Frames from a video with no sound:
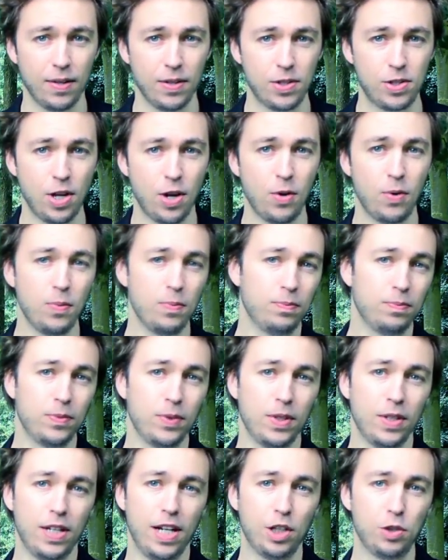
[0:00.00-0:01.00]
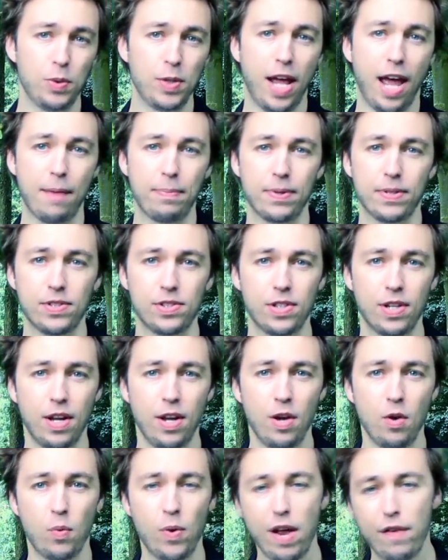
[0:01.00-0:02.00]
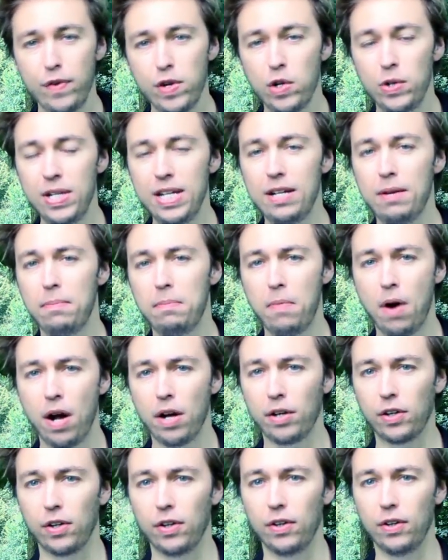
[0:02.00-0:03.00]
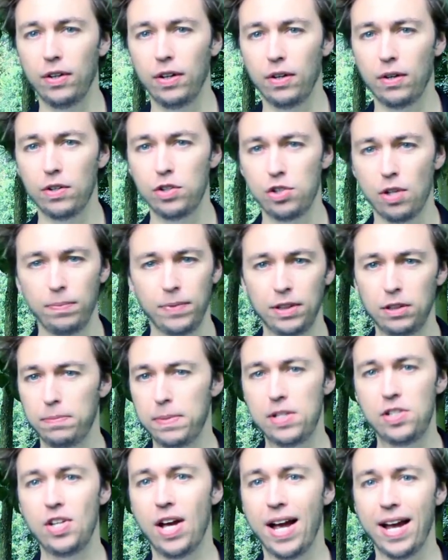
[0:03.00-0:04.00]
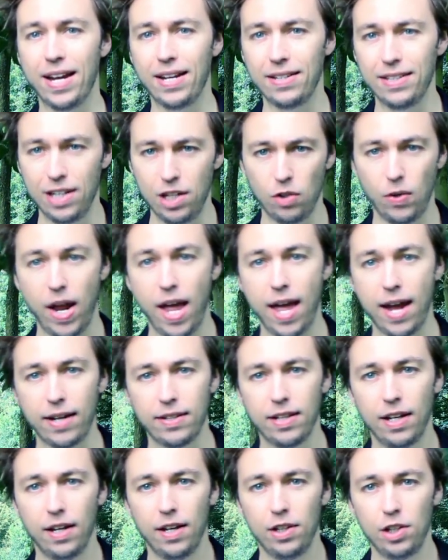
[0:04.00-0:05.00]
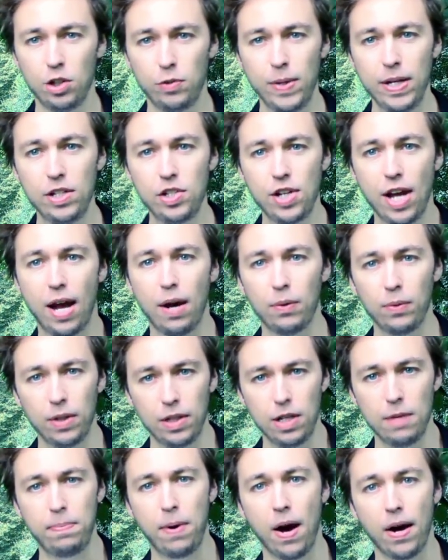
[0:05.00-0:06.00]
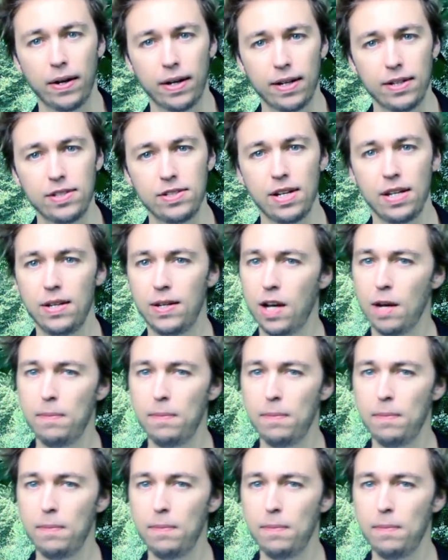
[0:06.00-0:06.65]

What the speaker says: So here's what happens. Whenever you need a marker or something to be signed in your act, you reach out in your pockets and you